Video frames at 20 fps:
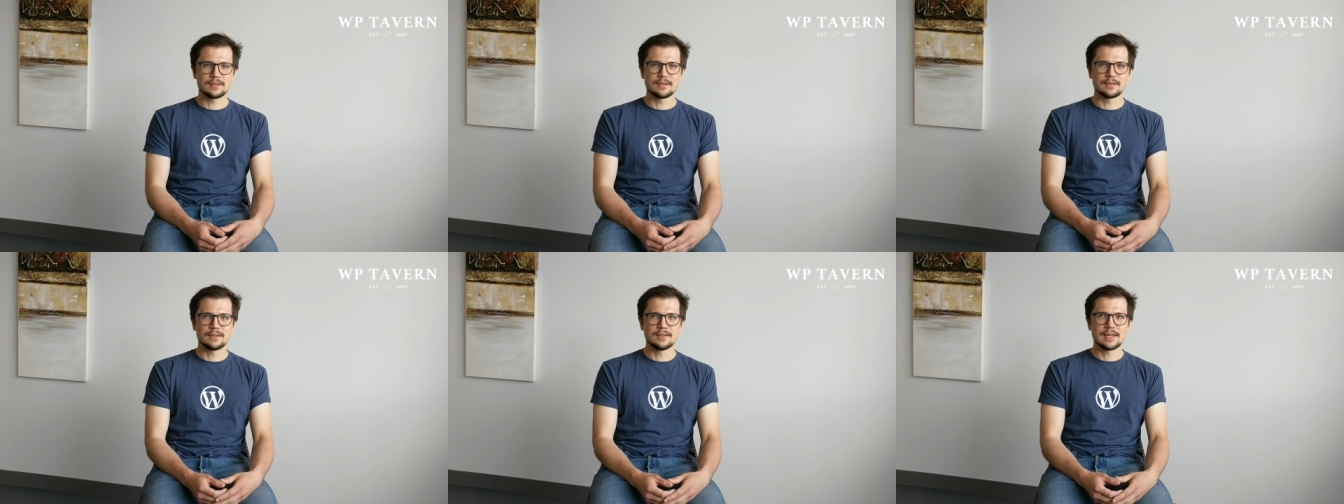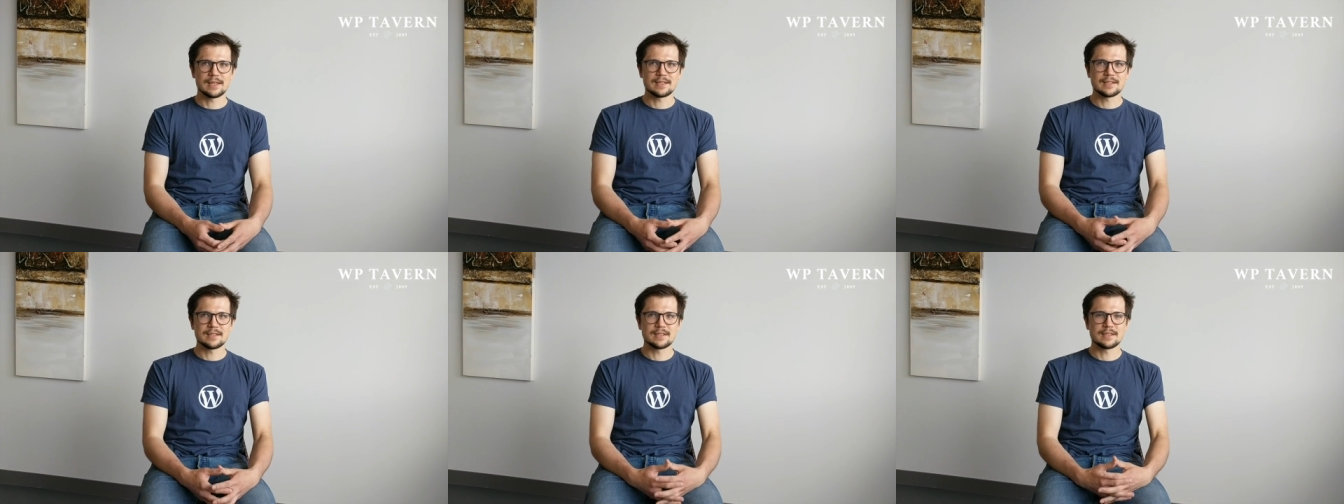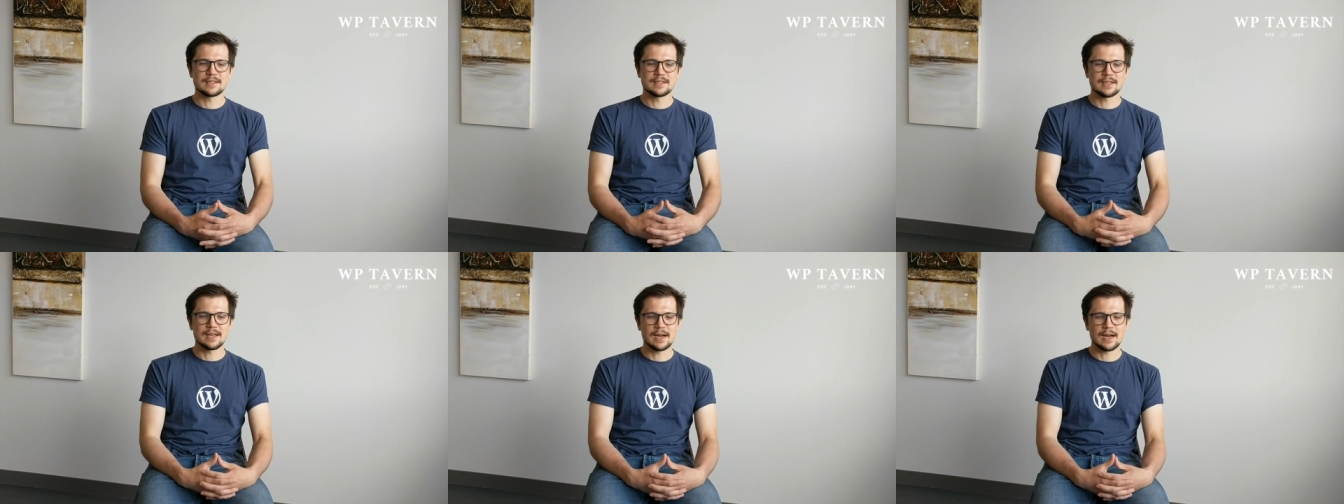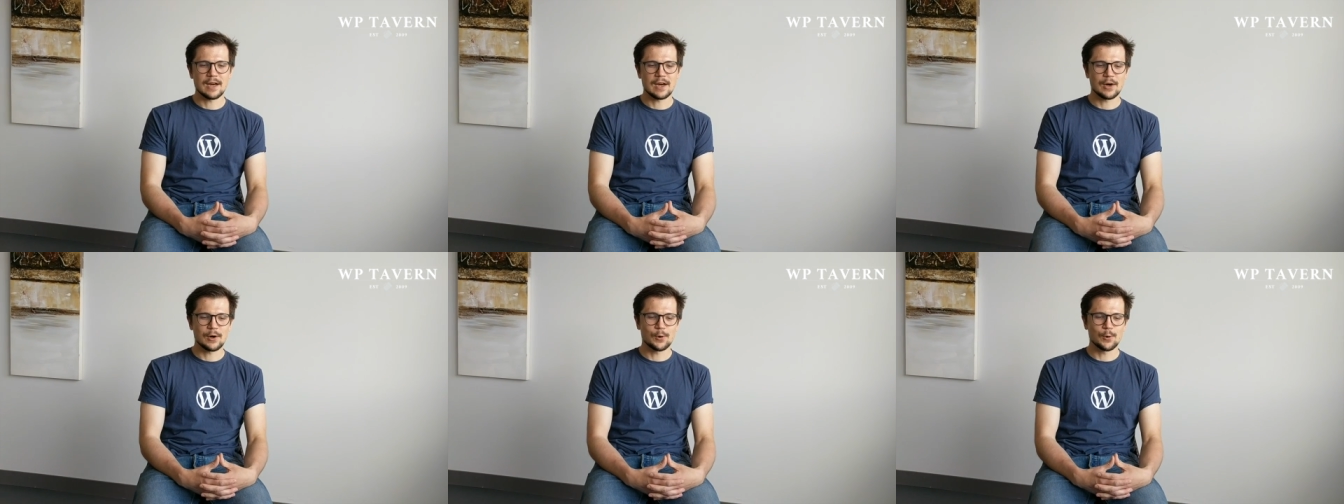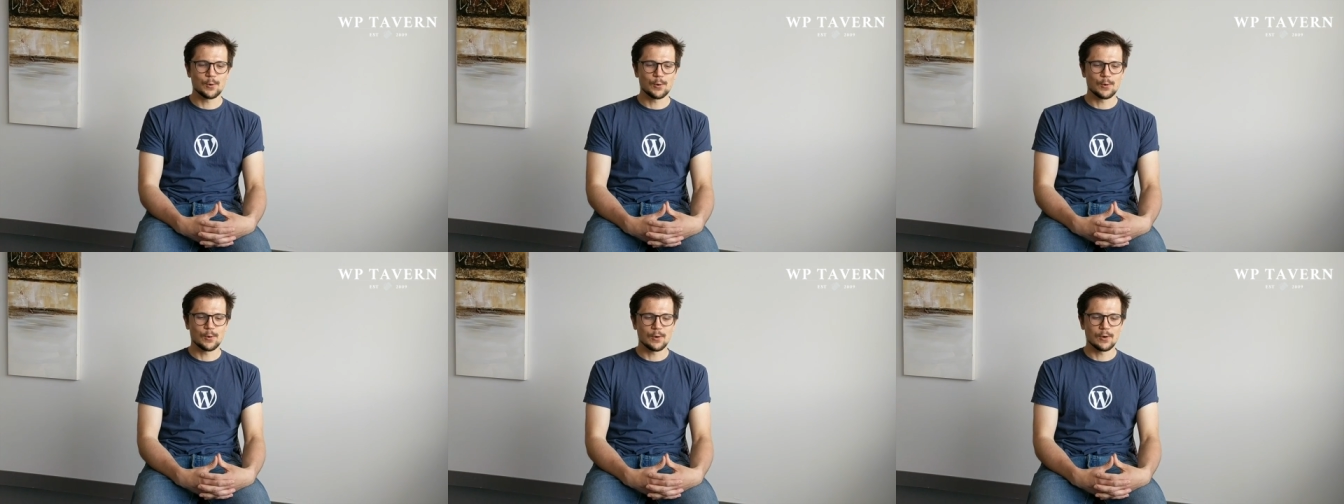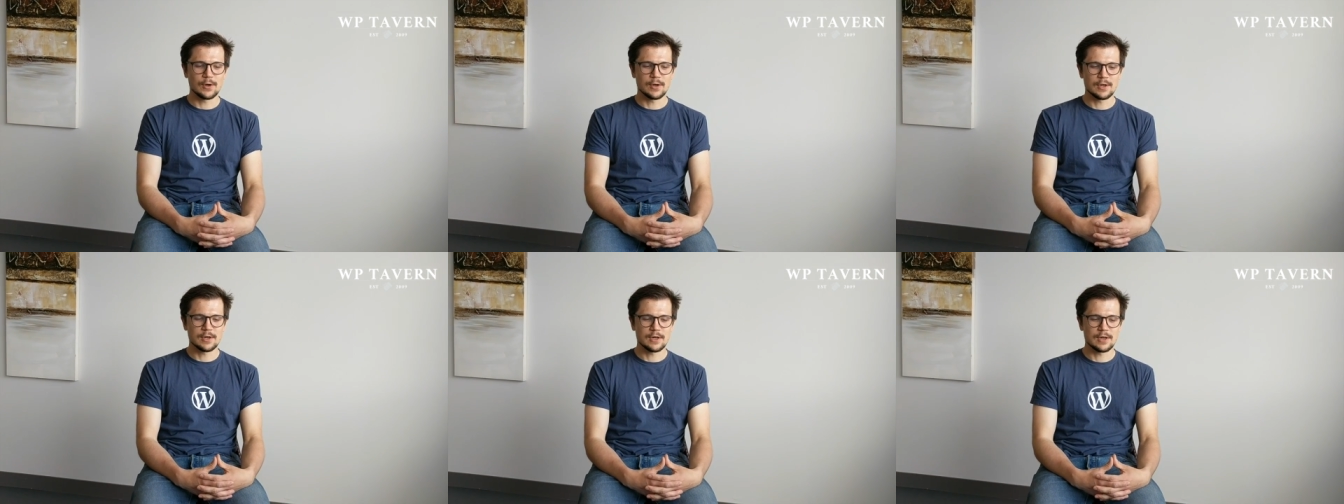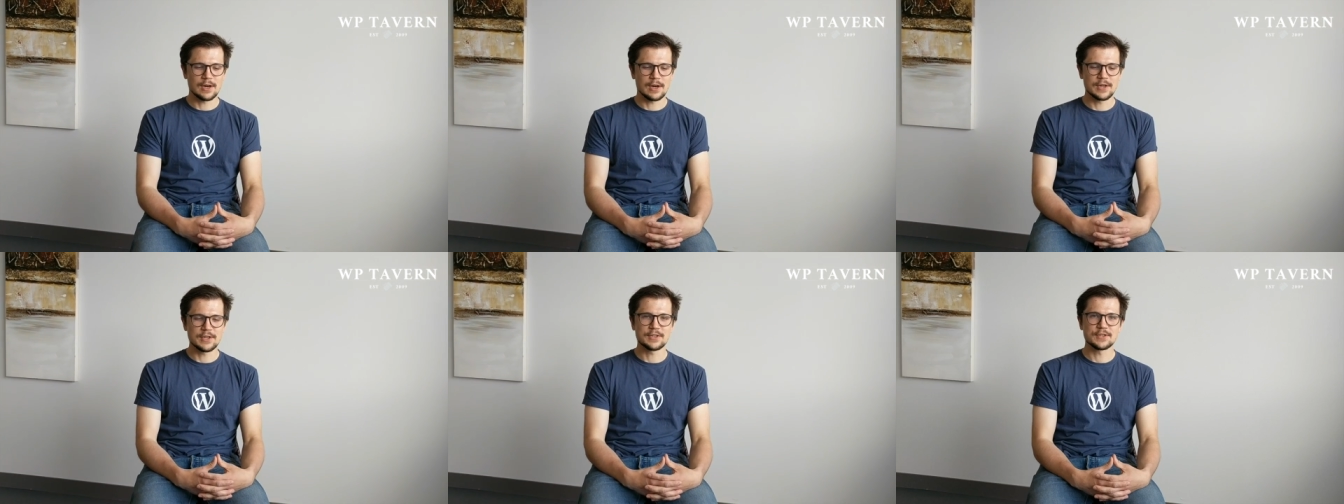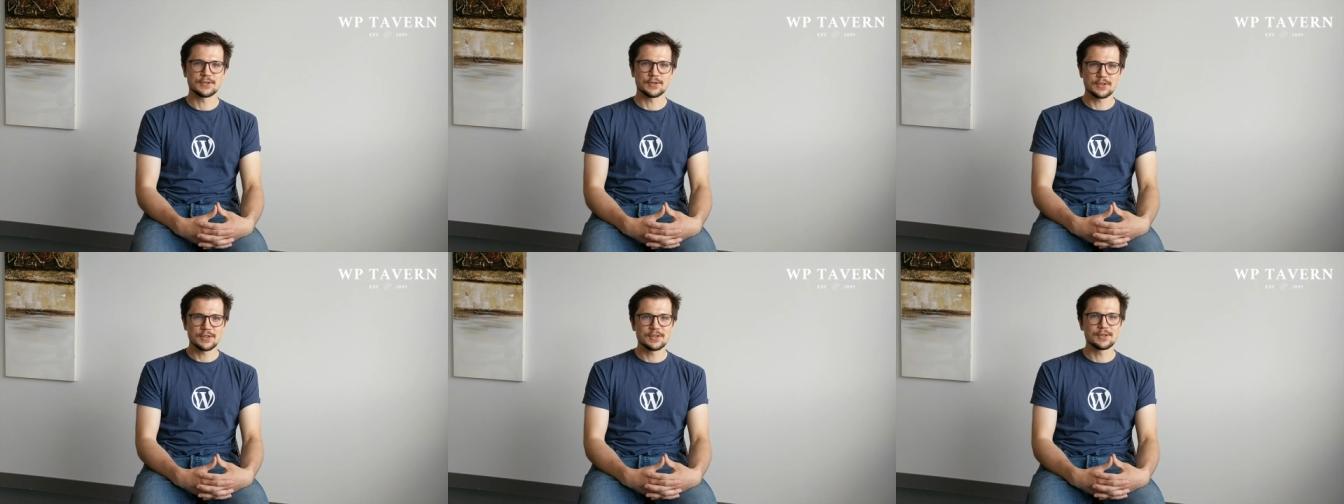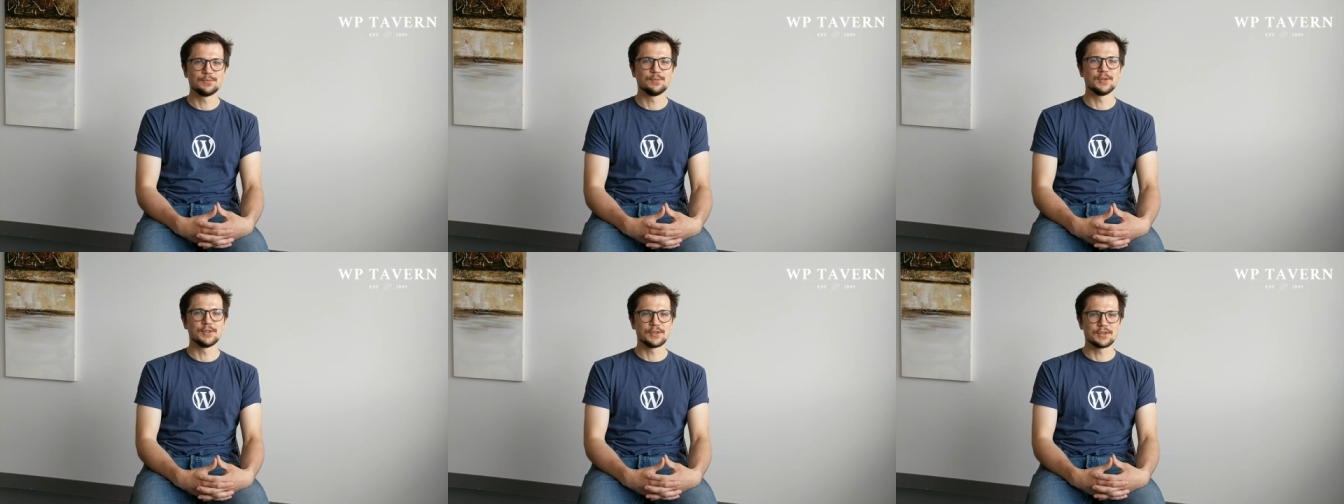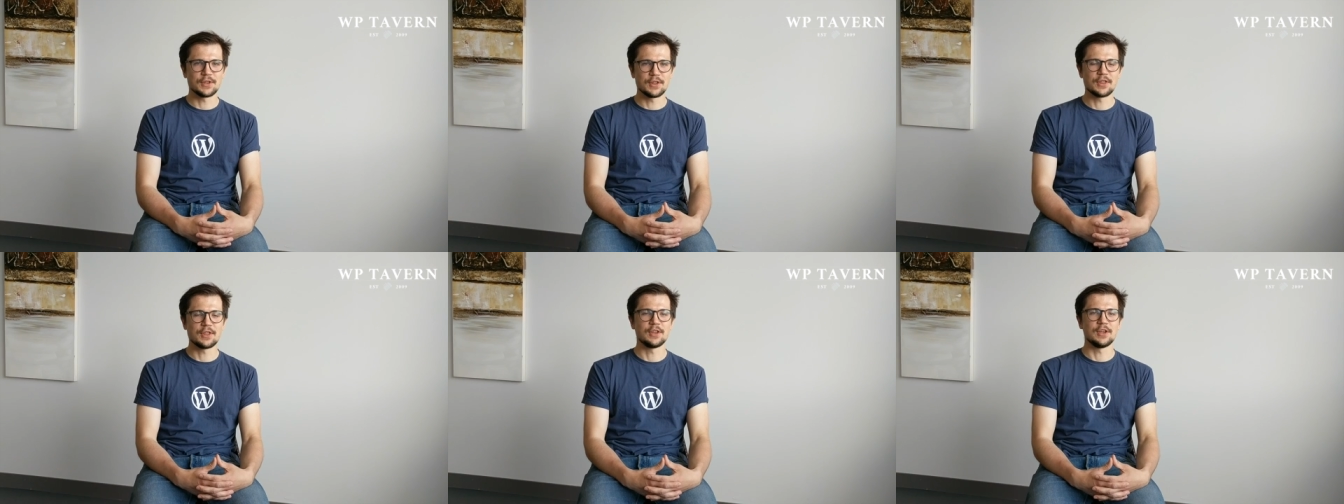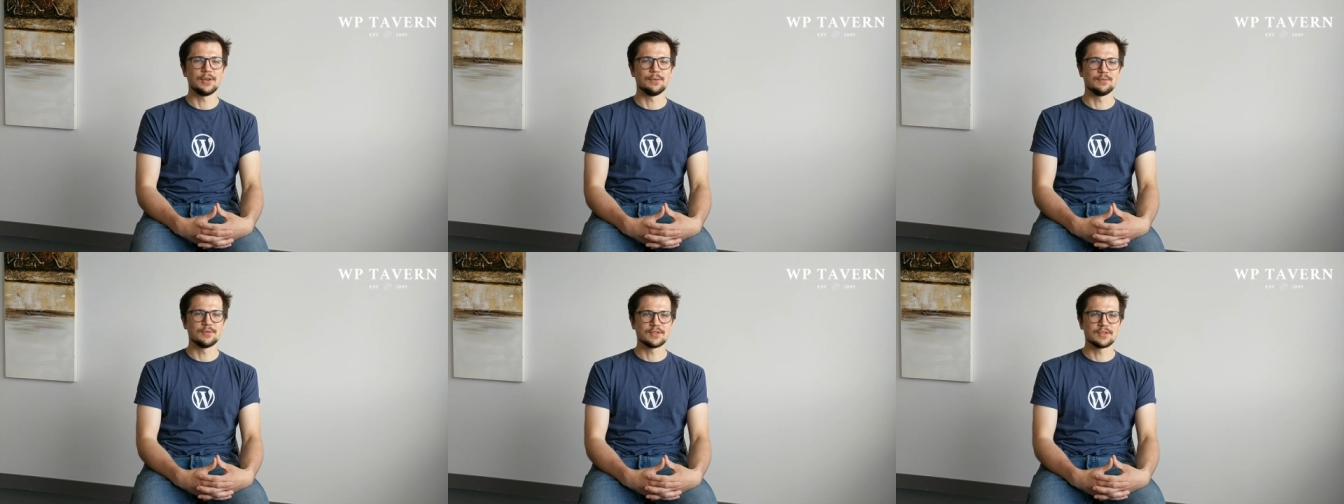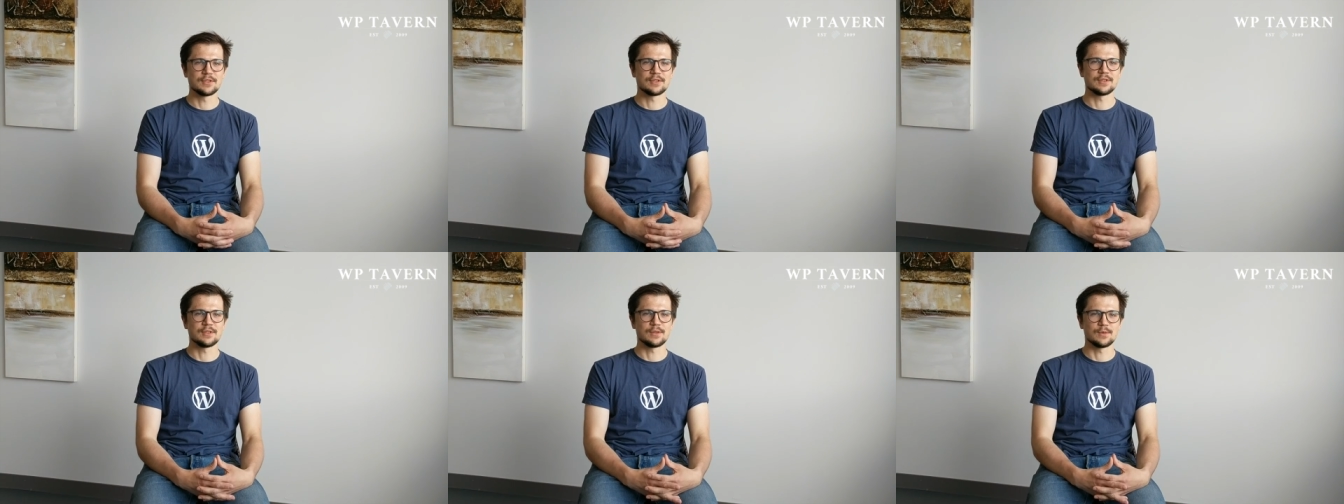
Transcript: that's how I started building themes.